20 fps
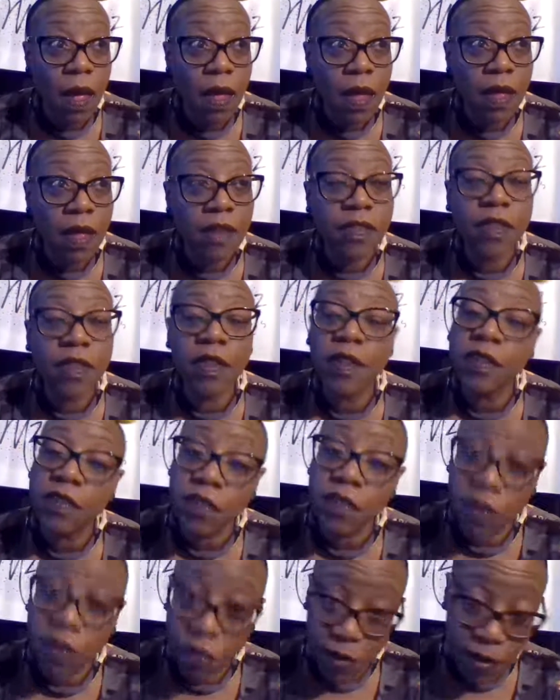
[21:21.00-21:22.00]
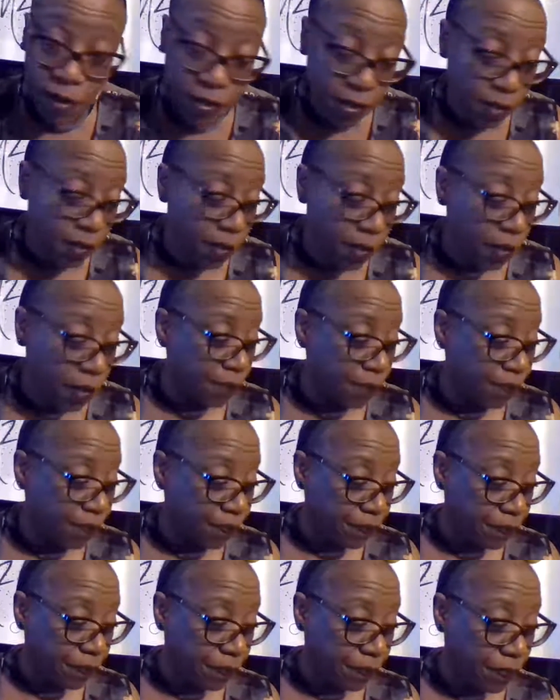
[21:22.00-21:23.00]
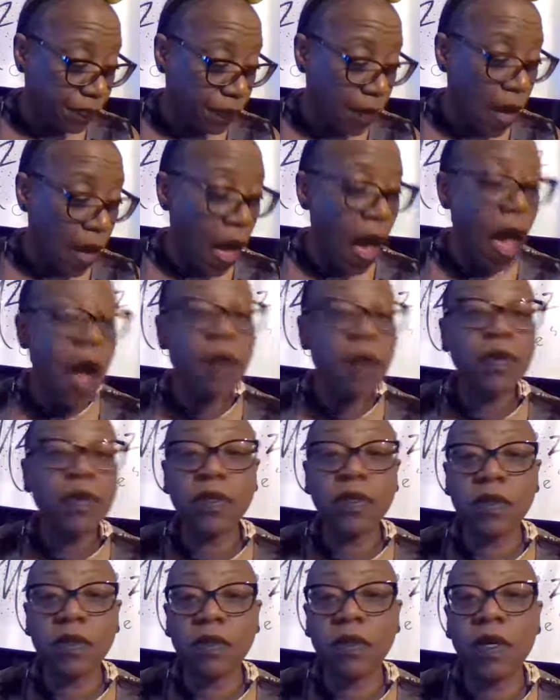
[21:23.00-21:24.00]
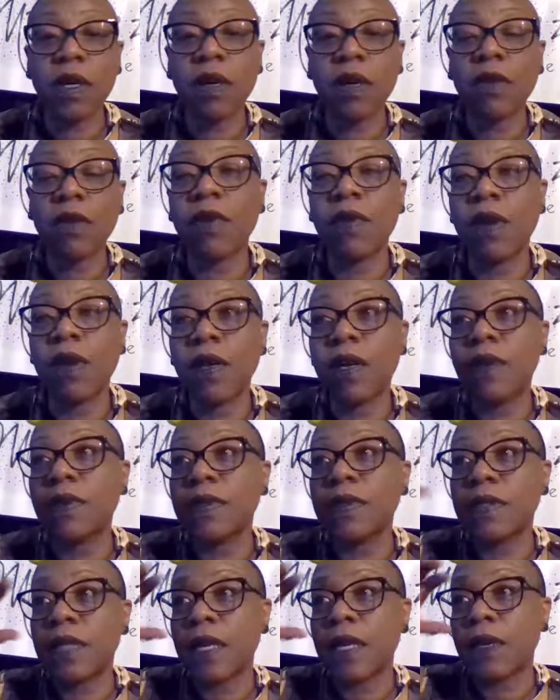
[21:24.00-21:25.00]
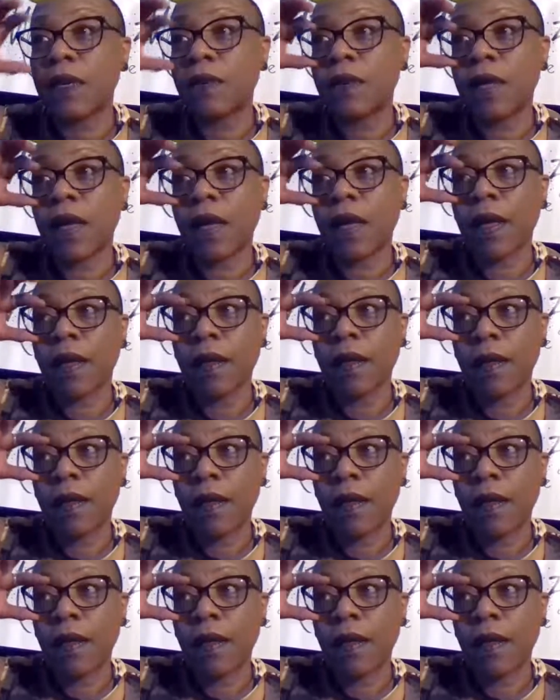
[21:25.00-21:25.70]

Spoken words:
This is the crazy thing. I was so hungry, and I was like, okay,